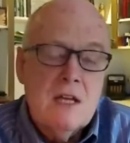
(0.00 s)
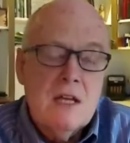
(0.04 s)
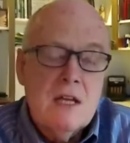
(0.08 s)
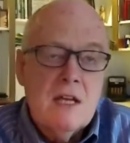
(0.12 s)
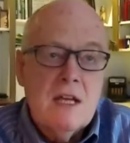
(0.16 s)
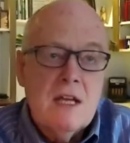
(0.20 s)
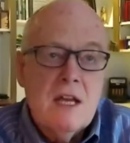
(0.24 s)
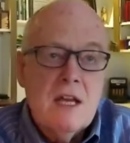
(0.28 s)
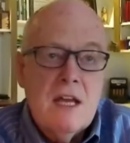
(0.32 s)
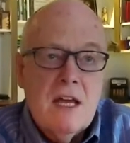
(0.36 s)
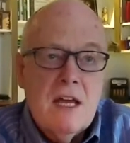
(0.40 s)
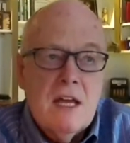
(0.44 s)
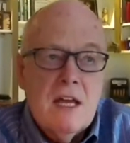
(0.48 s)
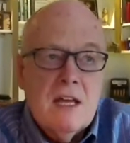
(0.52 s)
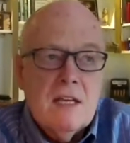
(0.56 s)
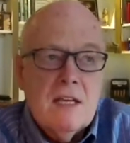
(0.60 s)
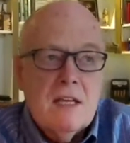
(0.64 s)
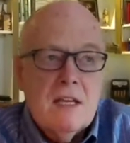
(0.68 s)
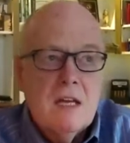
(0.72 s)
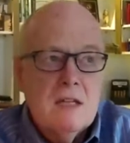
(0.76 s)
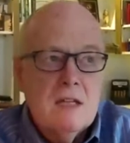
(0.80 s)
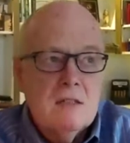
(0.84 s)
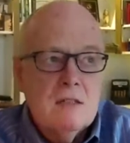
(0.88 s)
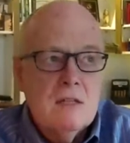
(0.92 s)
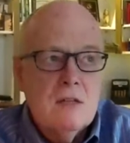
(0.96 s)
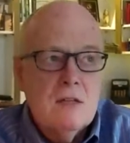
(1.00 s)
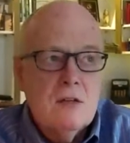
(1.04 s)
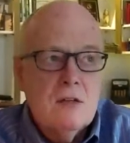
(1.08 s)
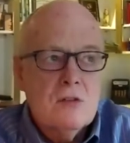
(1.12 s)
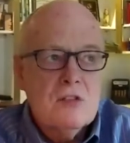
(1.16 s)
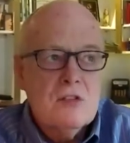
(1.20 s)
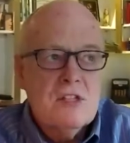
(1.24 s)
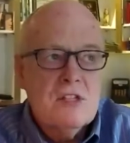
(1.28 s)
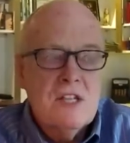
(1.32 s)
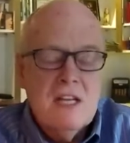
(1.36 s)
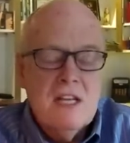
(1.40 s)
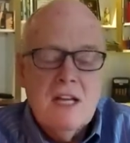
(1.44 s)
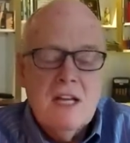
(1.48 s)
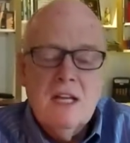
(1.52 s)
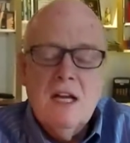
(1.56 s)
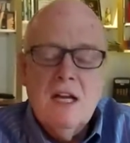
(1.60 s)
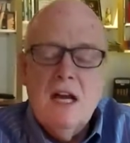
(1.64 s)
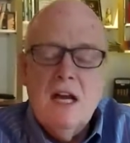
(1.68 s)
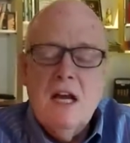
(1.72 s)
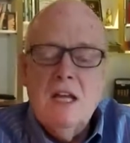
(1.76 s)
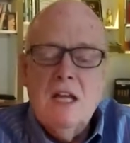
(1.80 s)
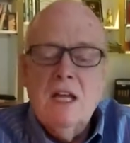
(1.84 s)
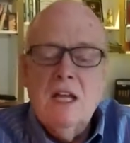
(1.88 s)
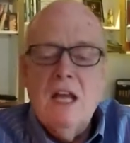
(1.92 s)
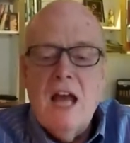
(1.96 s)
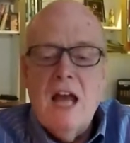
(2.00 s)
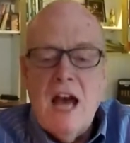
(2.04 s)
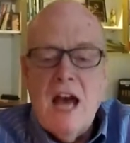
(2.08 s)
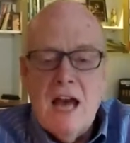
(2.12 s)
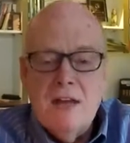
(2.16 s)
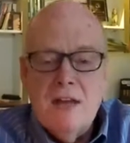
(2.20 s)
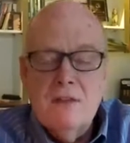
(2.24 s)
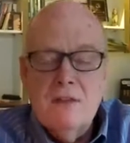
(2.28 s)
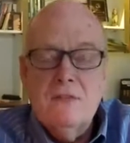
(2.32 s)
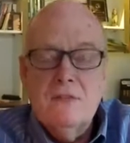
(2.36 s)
And you're seeing a lot of